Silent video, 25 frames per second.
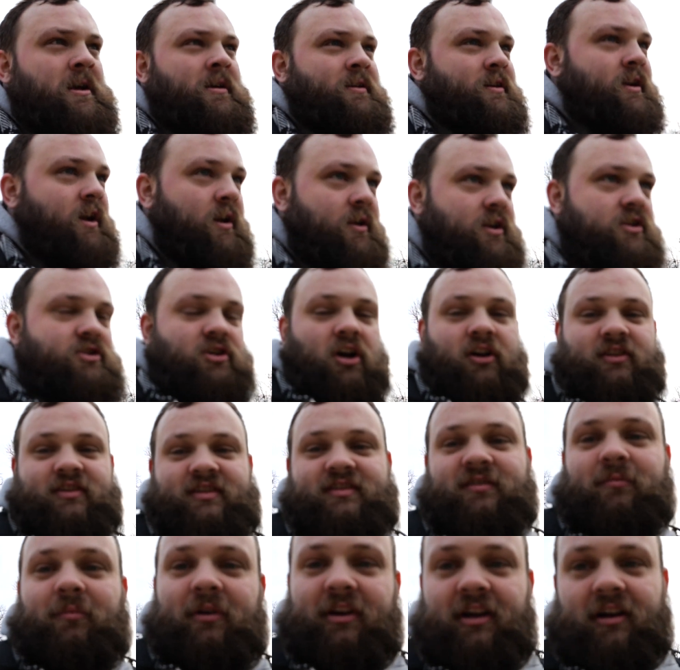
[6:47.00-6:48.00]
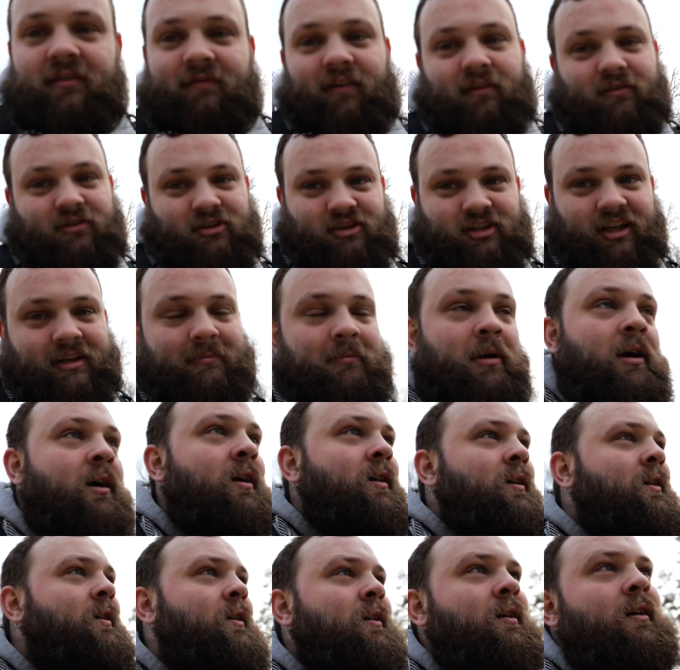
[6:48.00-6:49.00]
you know, the chances of winning are very slim.
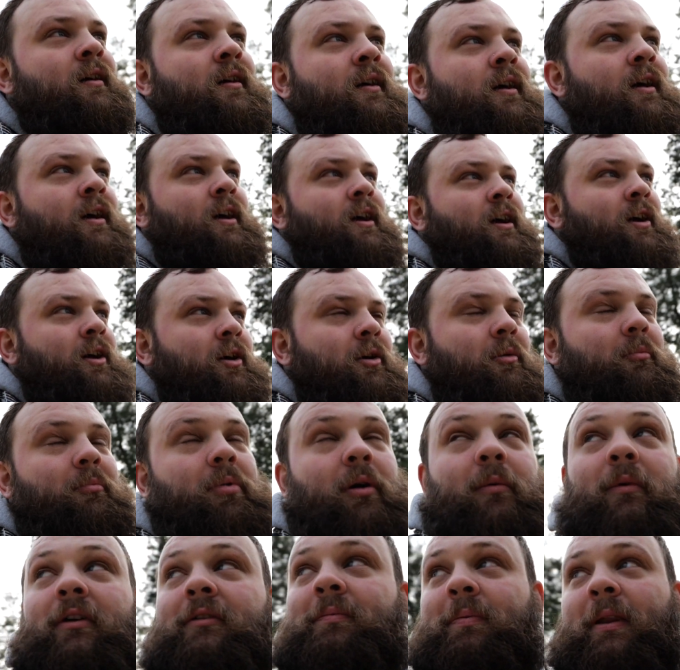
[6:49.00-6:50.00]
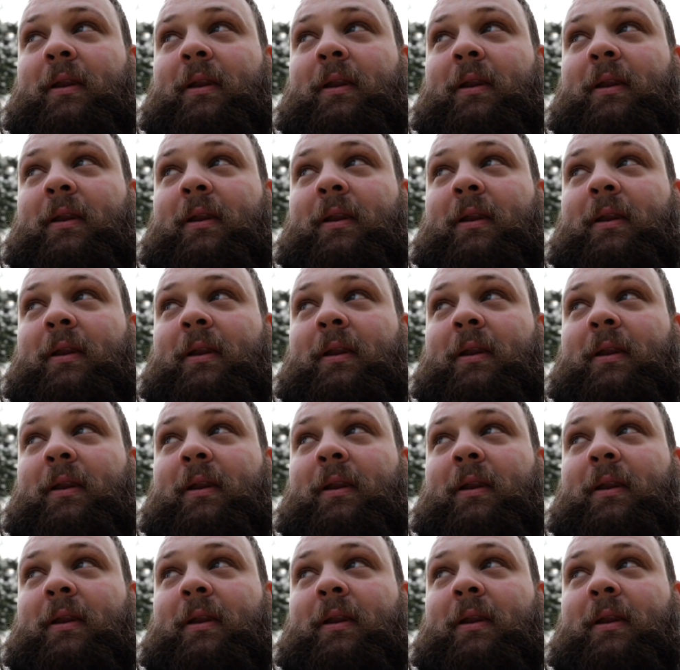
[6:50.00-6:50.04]
But with